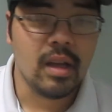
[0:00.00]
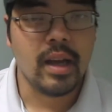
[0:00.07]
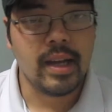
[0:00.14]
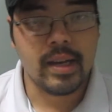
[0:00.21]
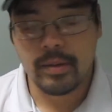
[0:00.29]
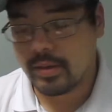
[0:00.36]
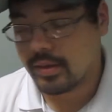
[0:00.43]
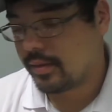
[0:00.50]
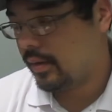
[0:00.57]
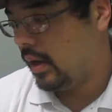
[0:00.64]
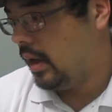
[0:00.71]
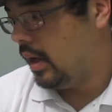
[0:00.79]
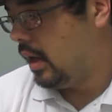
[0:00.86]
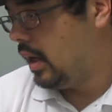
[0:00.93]
Anyways,
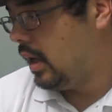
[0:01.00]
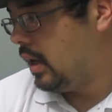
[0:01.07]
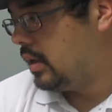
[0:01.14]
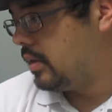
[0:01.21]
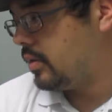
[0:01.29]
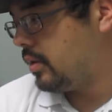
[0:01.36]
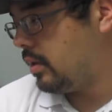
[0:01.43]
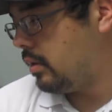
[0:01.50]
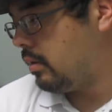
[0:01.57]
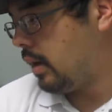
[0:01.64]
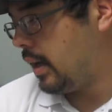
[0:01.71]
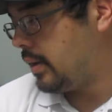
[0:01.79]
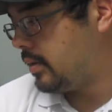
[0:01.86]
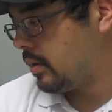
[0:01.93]
so
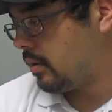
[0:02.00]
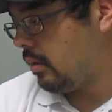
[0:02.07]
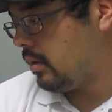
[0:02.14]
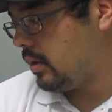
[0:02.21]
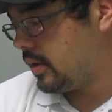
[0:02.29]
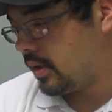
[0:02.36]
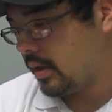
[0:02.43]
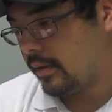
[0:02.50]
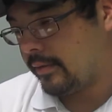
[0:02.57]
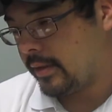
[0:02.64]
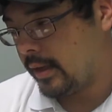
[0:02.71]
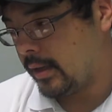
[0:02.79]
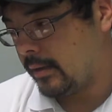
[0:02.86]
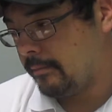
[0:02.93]
I took all this stuff in
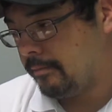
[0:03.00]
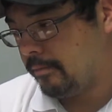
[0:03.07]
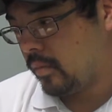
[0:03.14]
there,